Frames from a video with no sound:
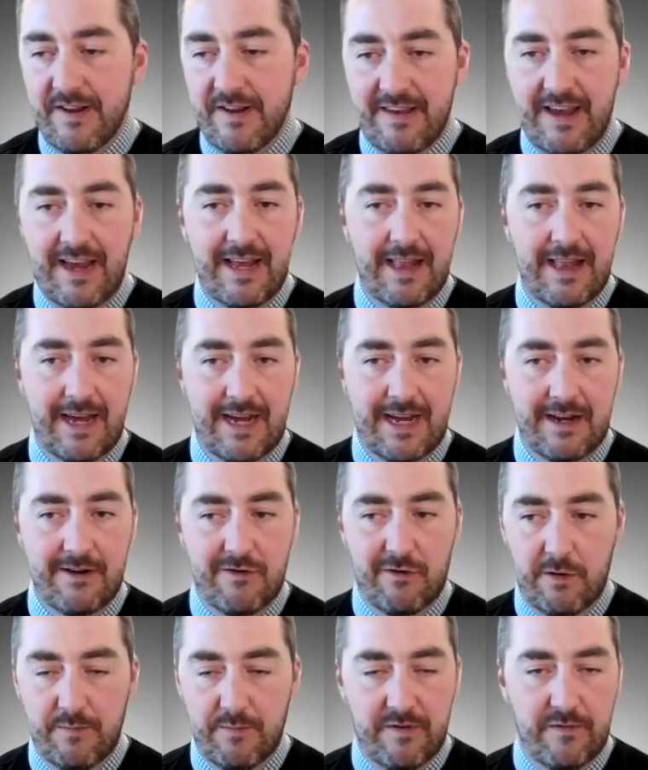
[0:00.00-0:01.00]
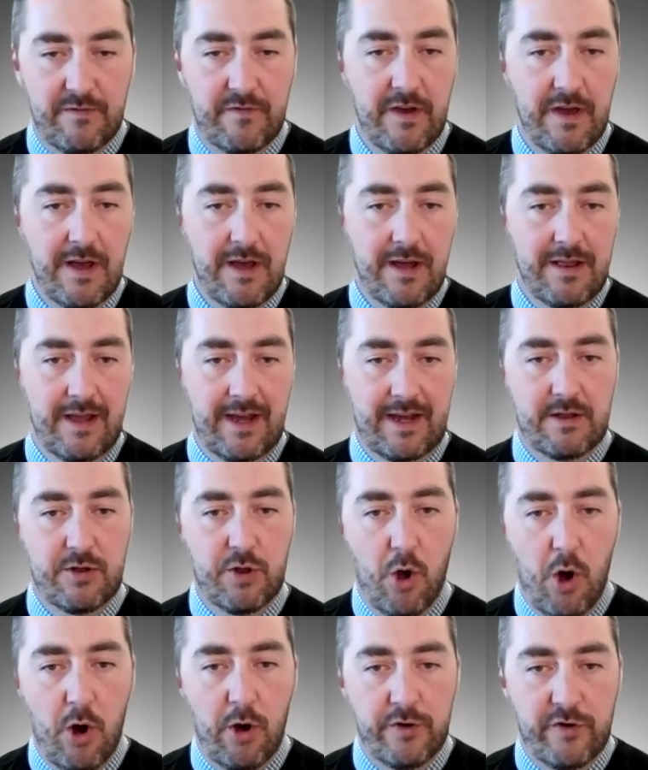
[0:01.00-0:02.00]
to say, like in terms of like
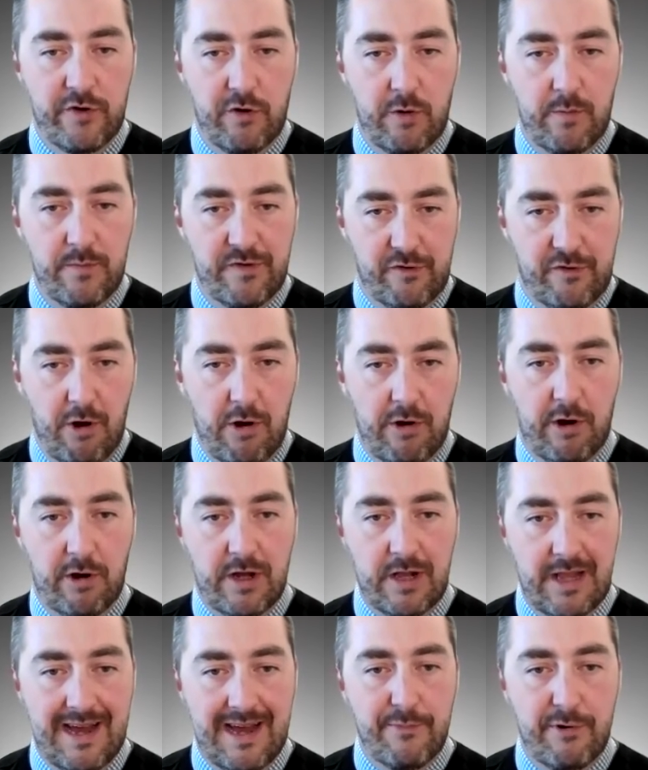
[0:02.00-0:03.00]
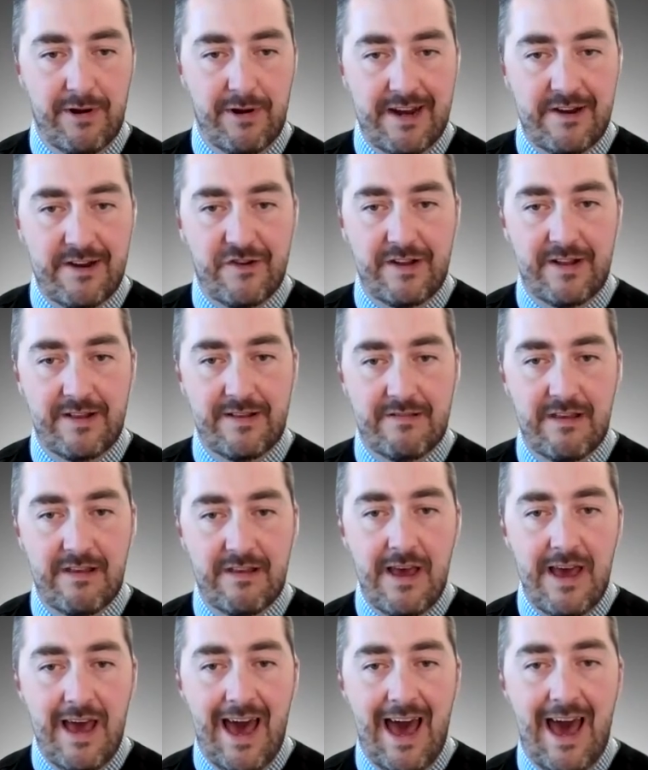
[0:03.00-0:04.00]
long-term stronger collaborations,
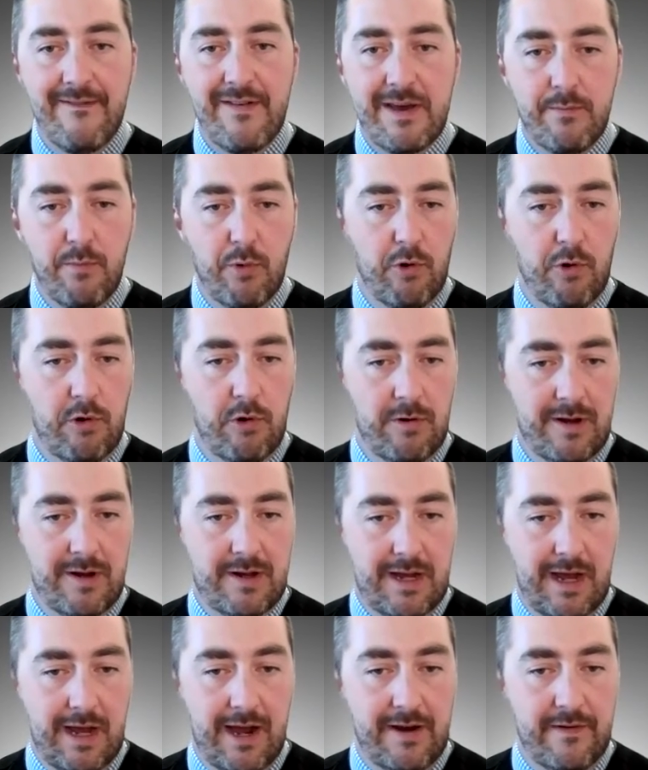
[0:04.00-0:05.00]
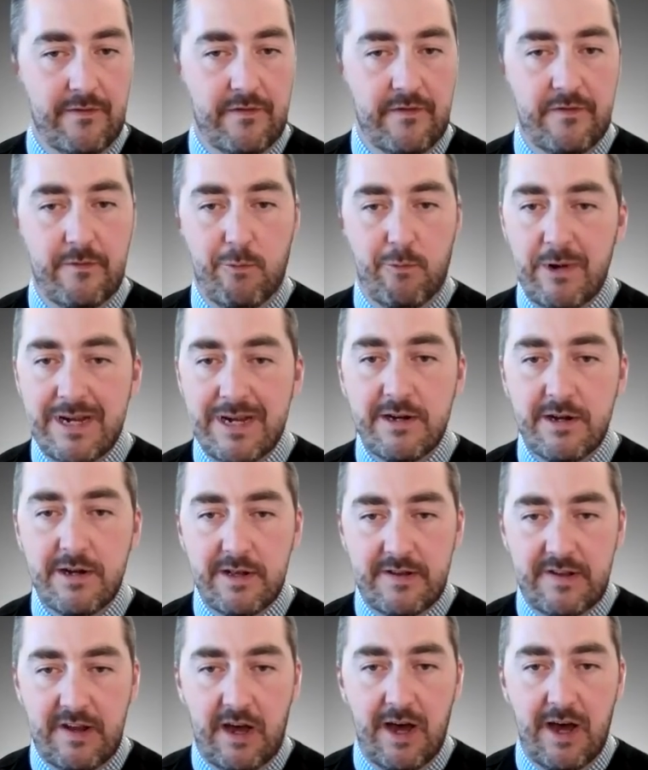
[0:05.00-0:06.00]
having more kind of
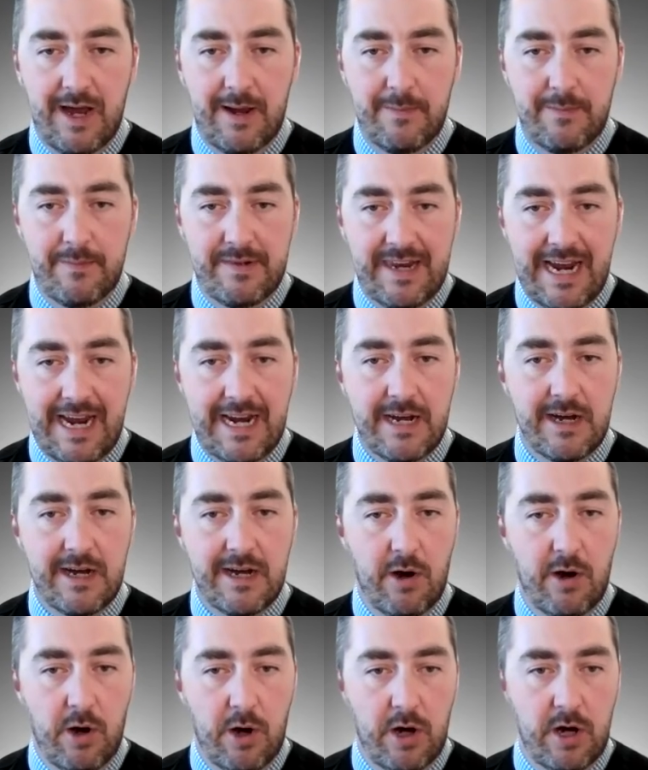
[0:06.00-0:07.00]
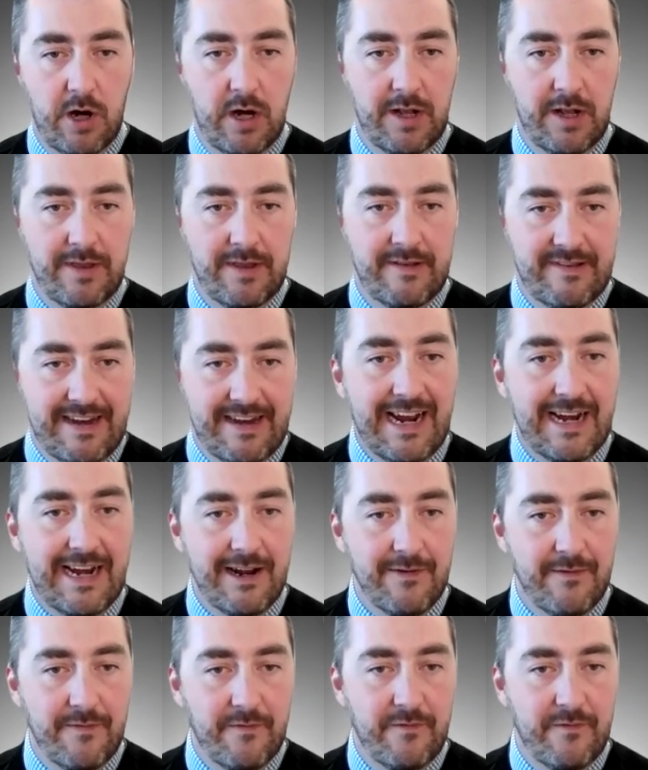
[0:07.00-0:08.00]
real-time data on the state
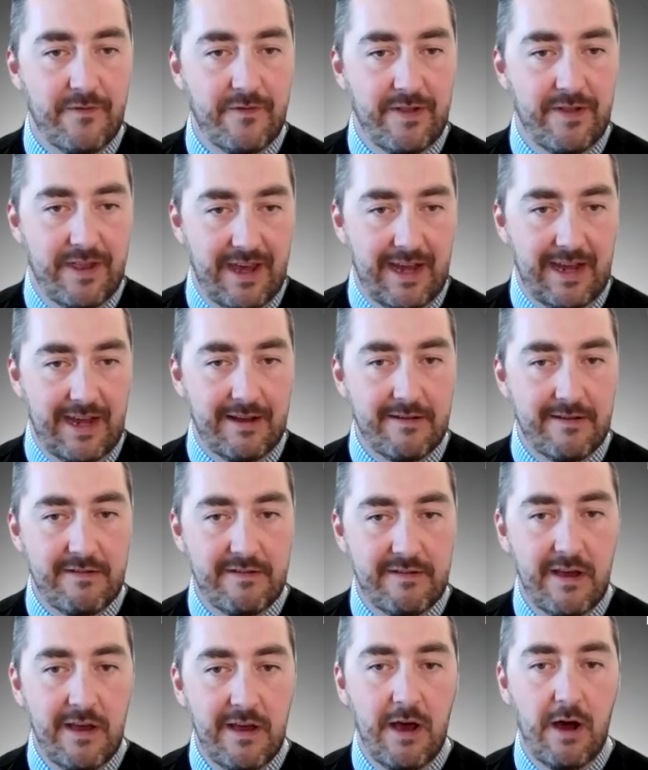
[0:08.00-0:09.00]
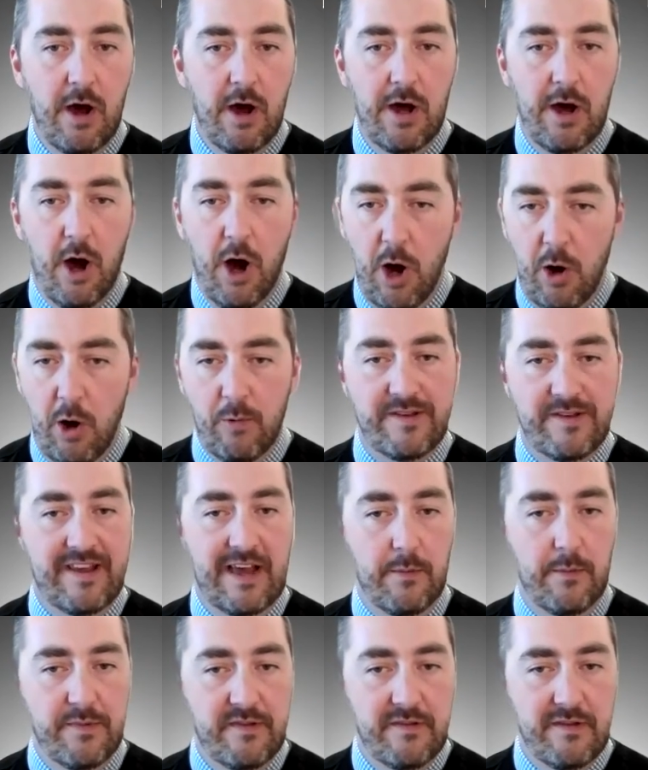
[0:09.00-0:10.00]
of things always
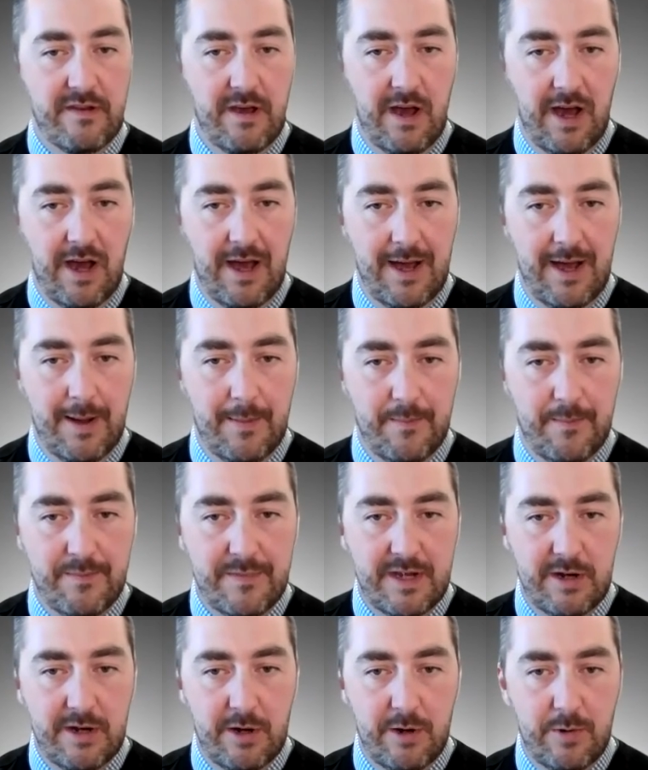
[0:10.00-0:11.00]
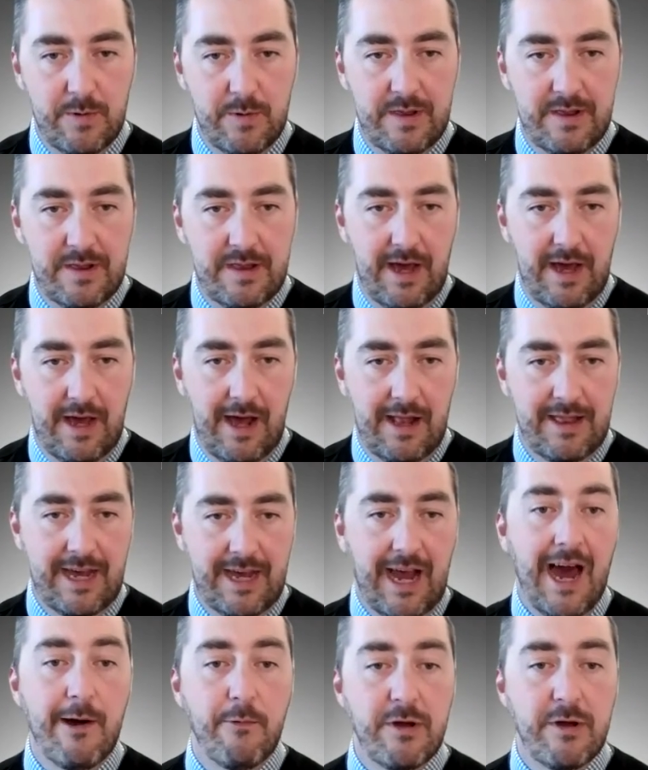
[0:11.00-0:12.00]
helps.
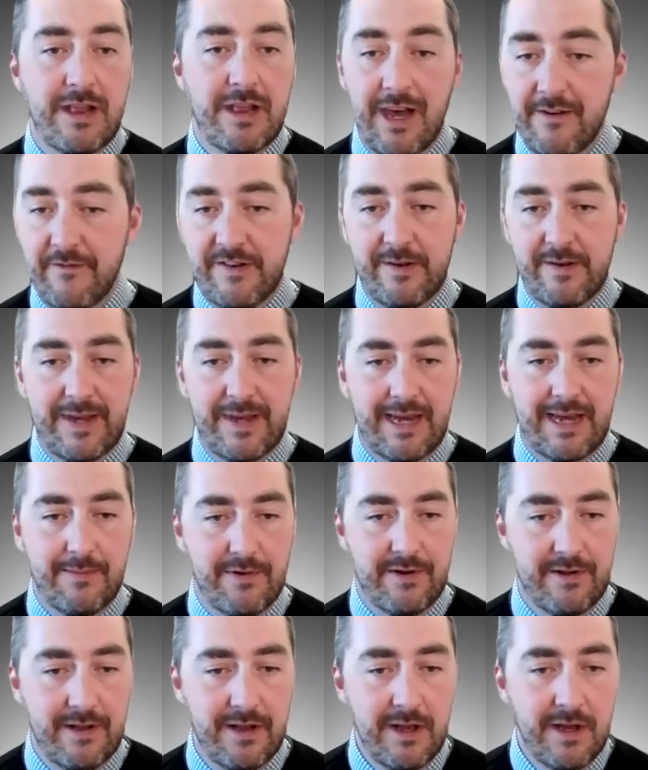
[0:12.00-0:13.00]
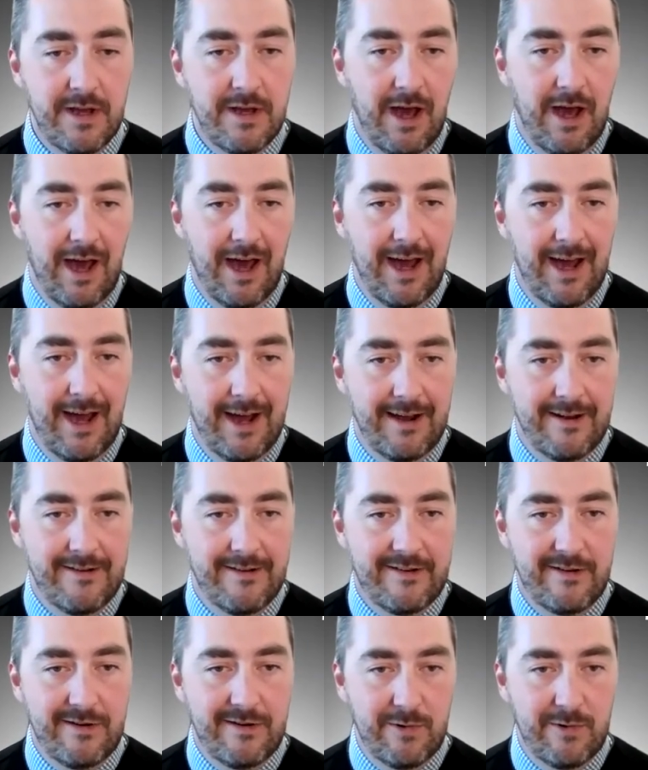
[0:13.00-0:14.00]
Like I would love to be able
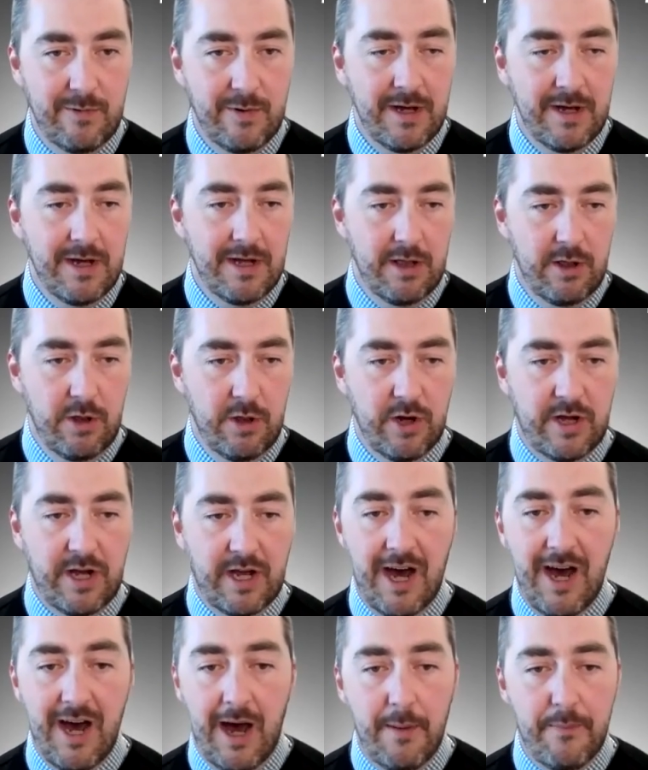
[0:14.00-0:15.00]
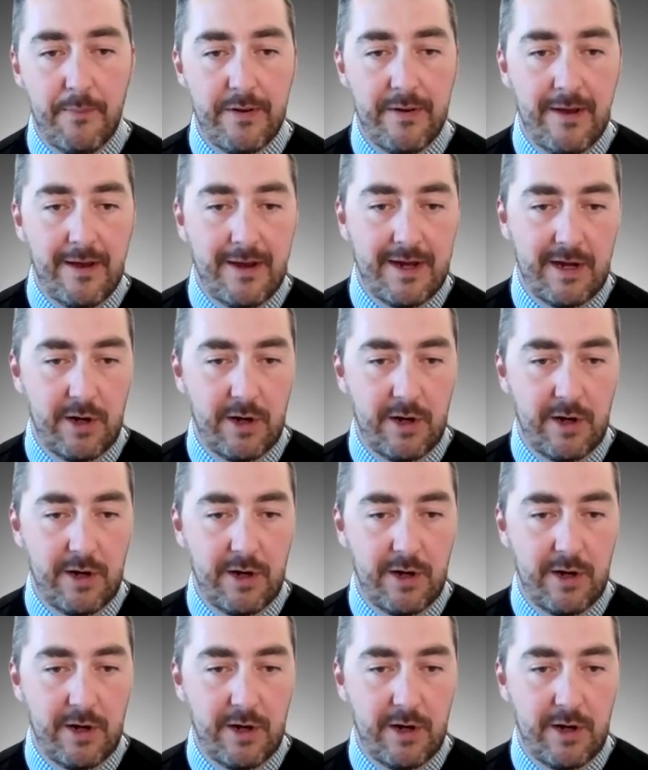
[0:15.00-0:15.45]
to look up,